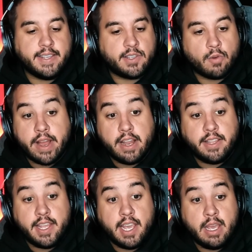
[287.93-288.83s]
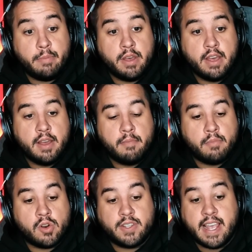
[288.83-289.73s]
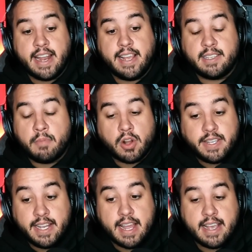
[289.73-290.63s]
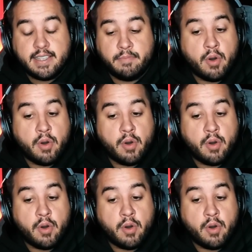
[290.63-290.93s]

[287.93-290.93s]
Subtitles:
Serena Deeb, Mercedes Martinez,